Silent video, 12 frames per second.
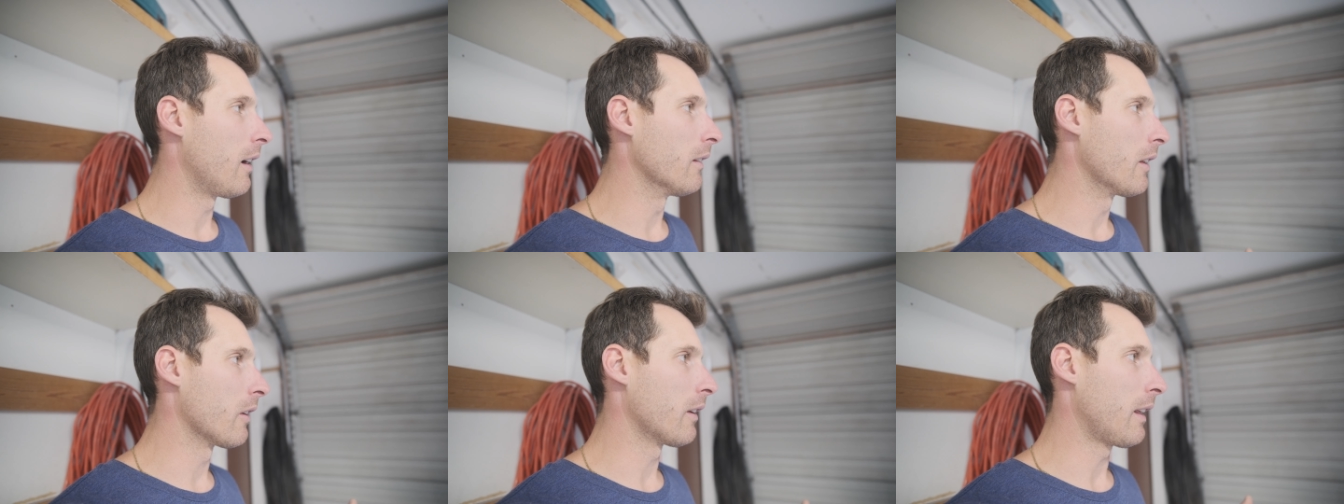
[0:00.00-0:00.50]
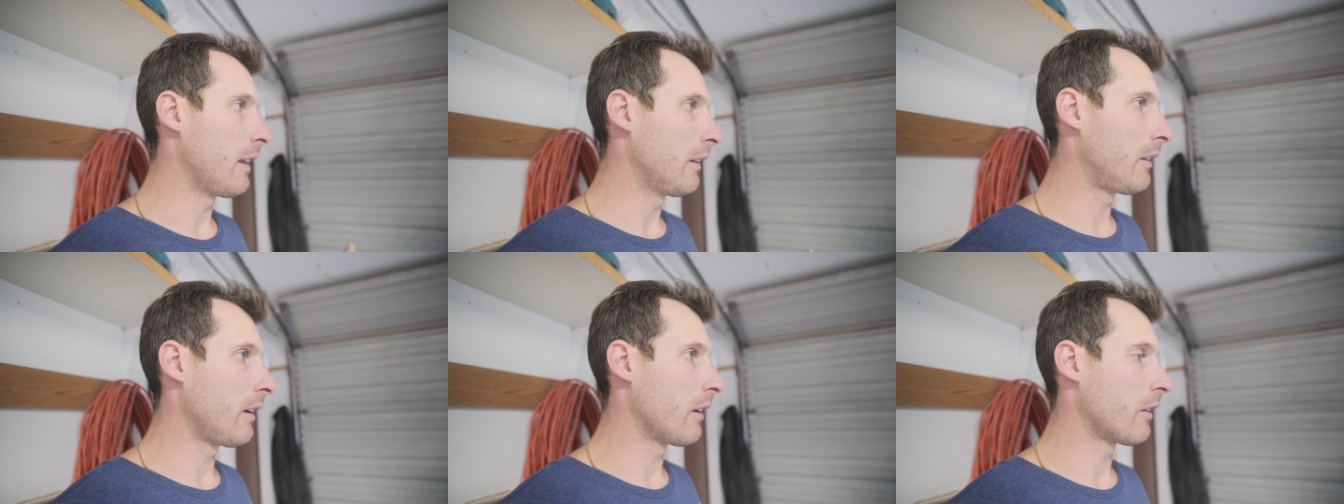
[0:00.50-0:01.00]
a little
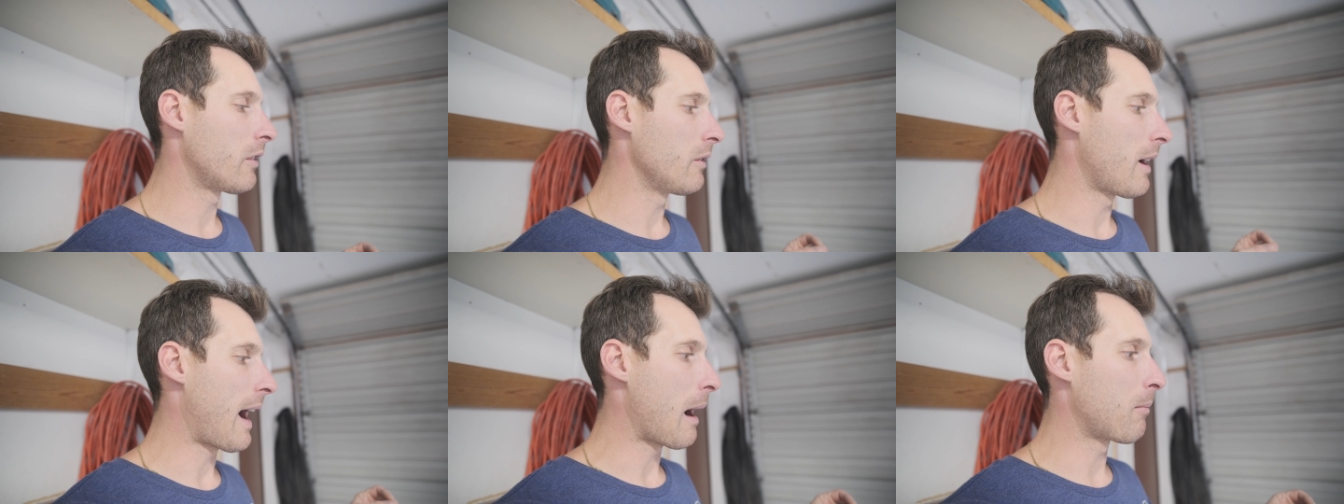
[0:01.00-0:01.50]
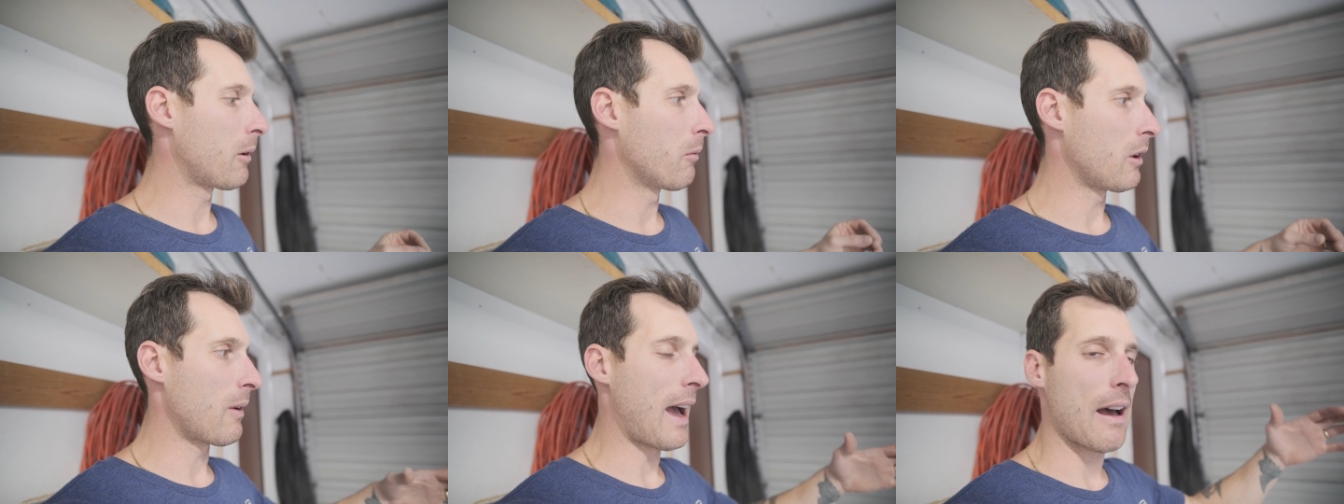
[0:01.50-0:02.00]
easier to happen
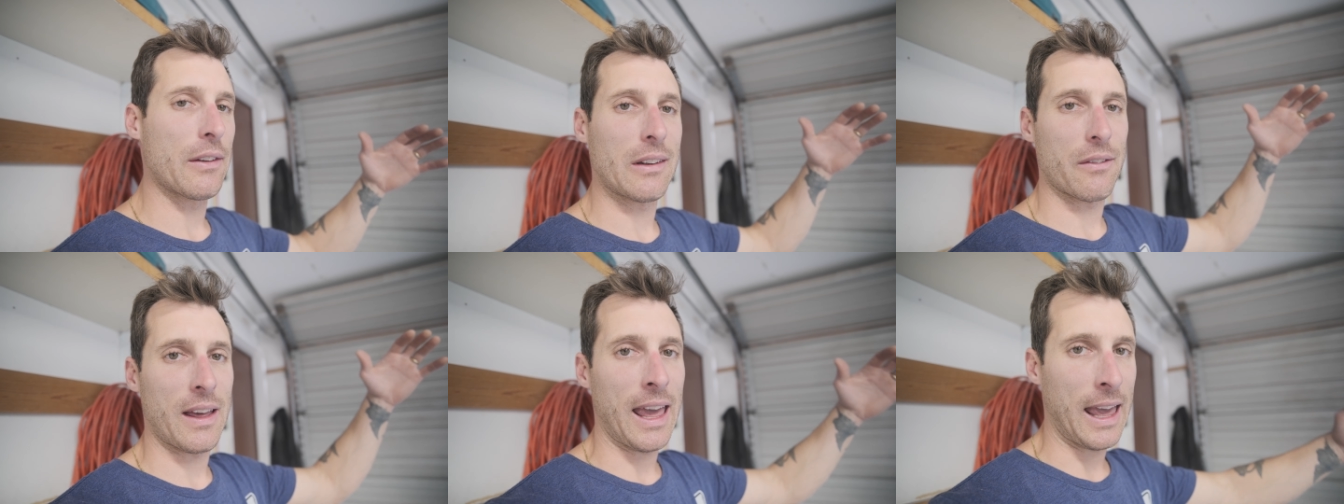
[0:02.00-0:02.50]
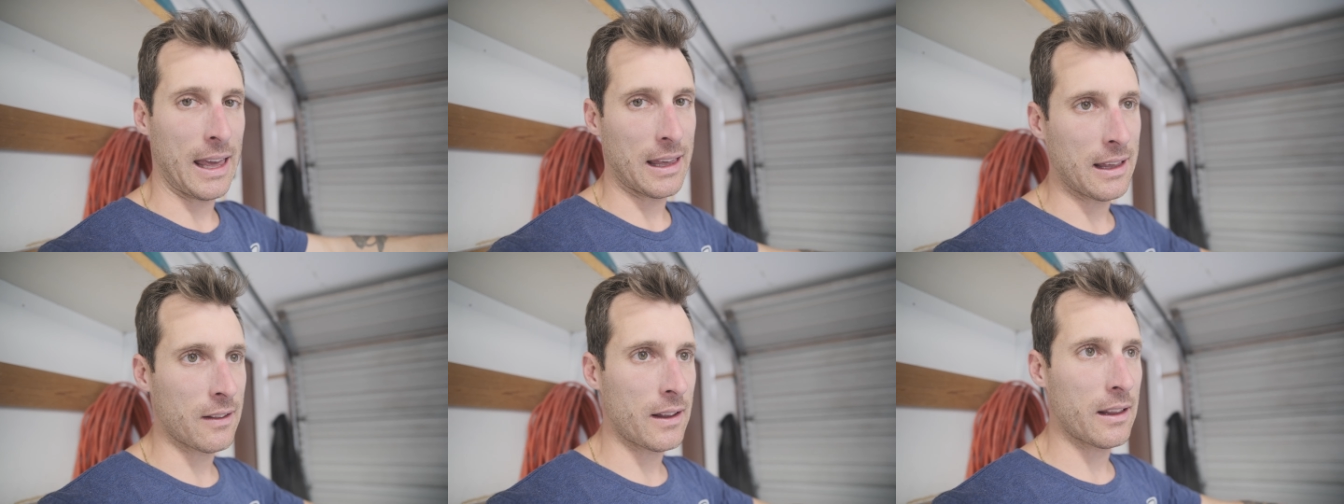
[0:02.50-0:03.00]
when you have stuff
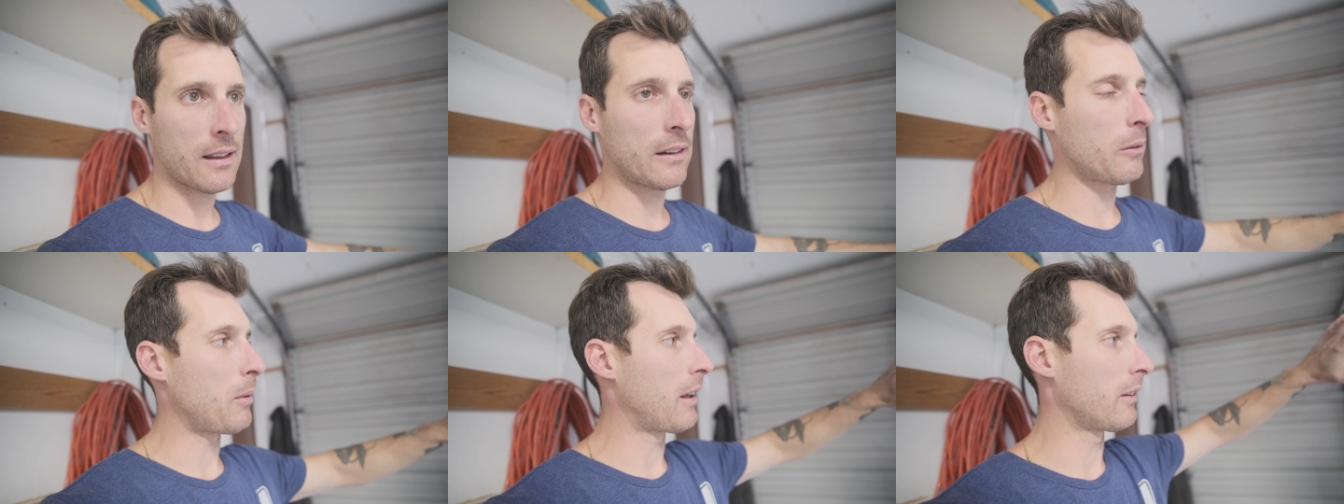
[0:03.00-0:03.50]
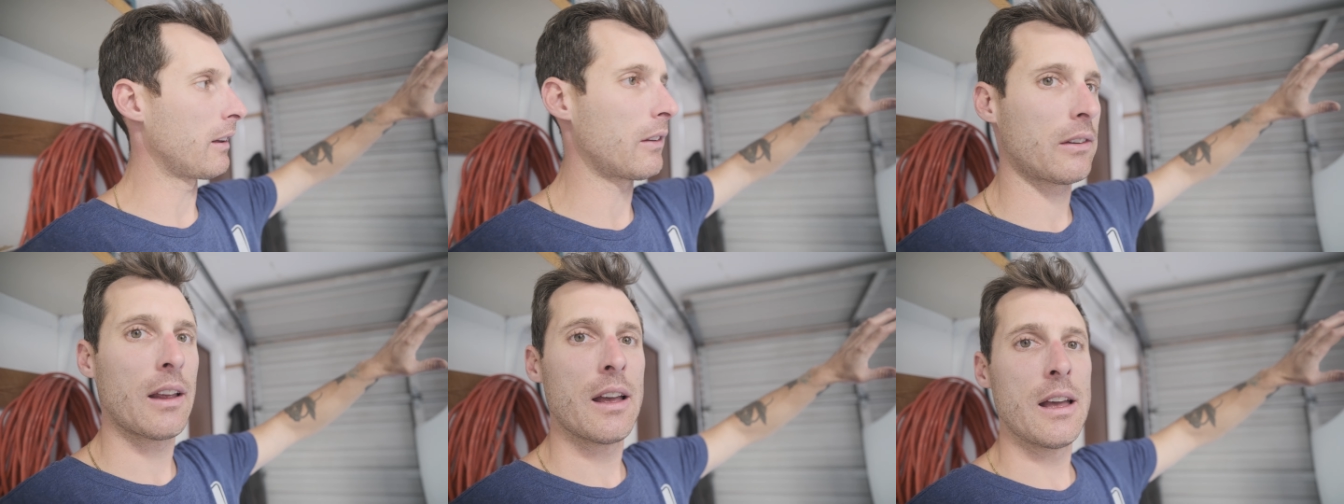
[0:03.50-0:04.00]
hanging like this, because it's,